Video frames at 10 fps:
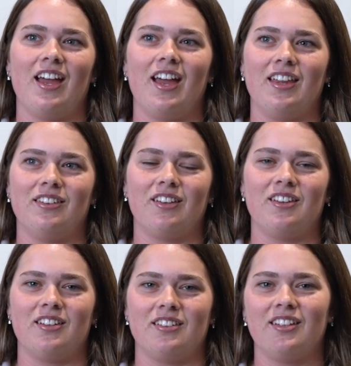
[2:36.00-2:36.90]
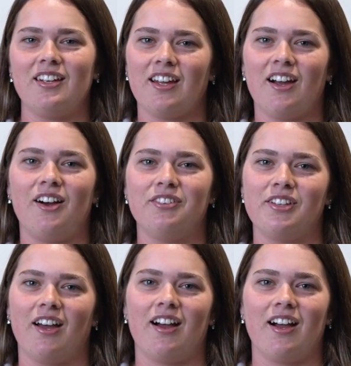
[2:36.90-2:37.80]
And so then the Sunday
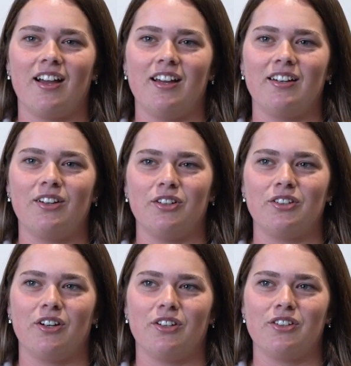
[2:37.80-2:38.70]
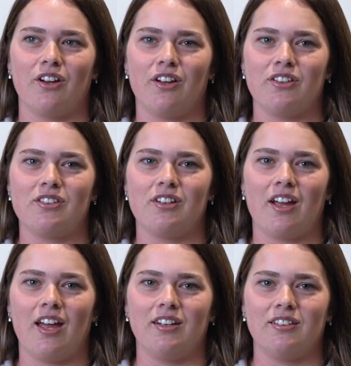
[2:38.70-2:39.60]
after, I got to go to church,
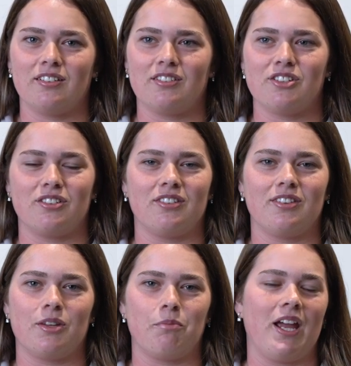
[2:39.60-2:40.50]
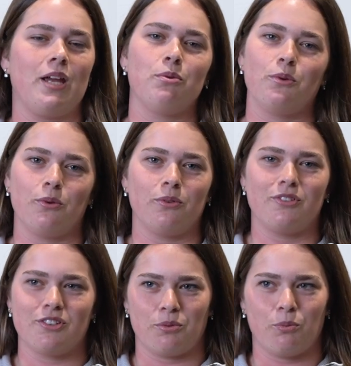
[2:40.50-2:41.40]
and just the people
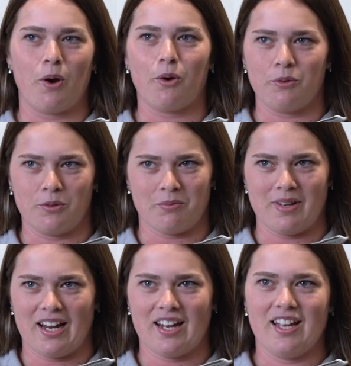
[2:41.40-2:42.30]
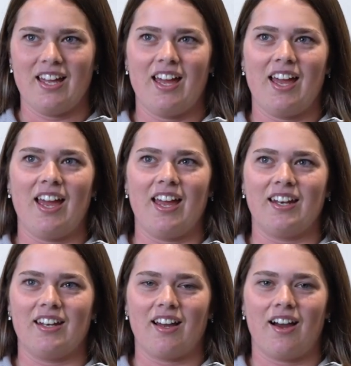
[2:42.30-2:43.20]
just welcomed me,
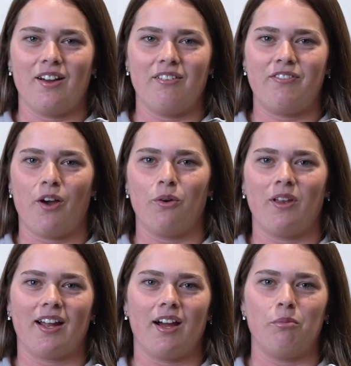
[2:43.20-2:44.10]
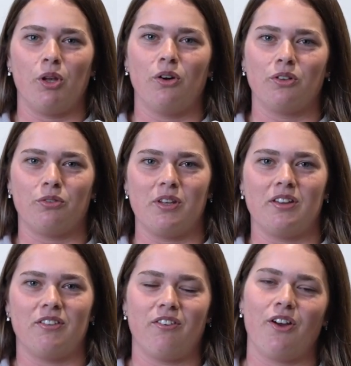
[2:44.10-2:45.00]
and I felt like I belonged
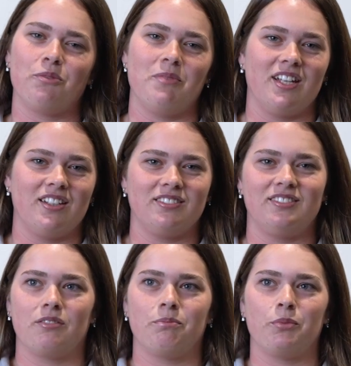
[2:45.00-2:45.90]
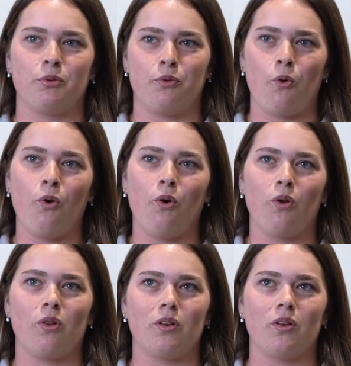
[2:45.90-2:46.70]
within the first minute. Before